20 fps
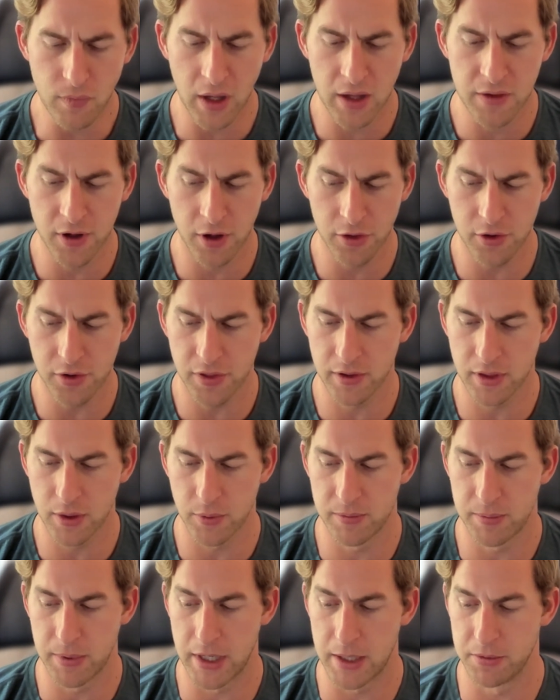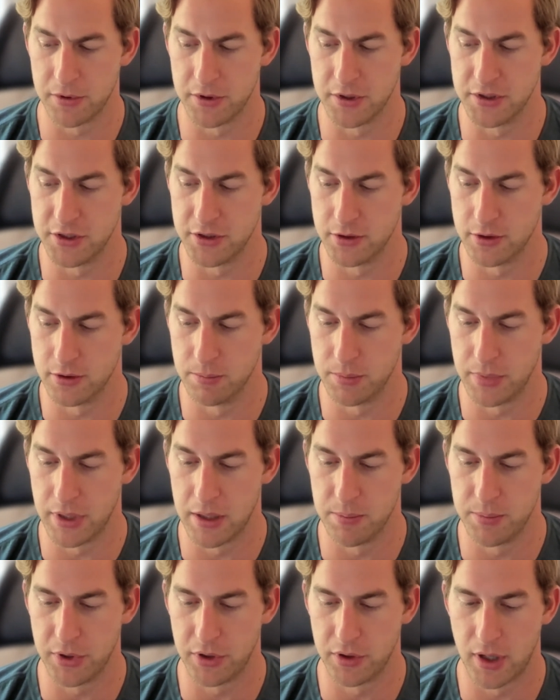And the other thing that we've been able to do
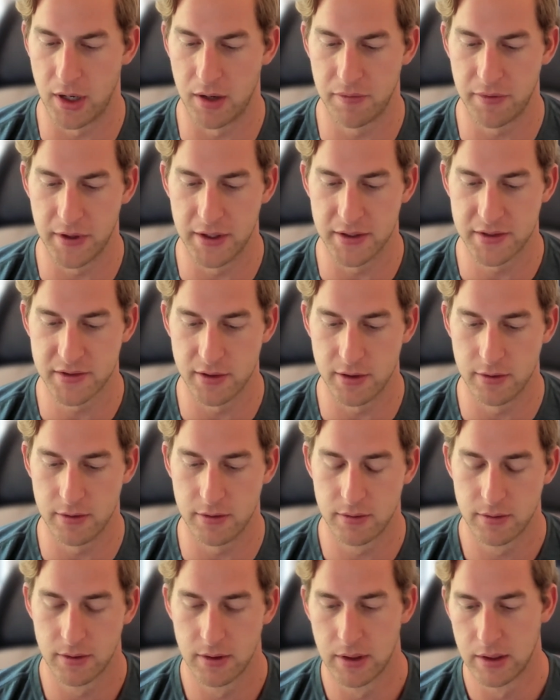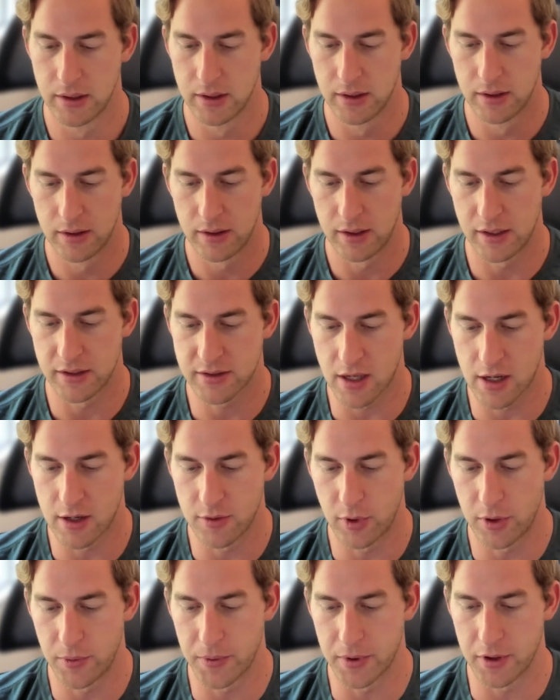and build off this, and it's kind of
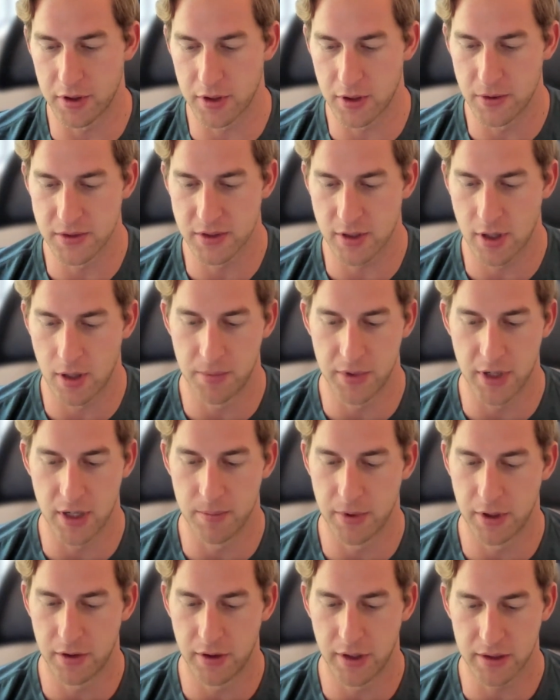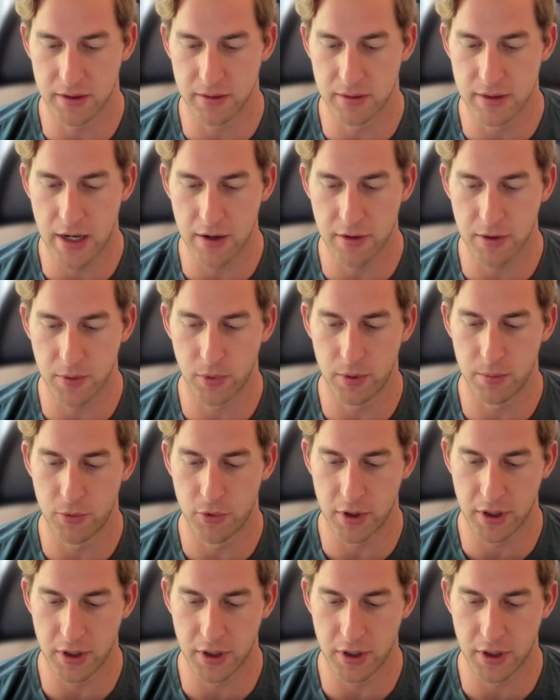where we're going to go as a company, but like now that the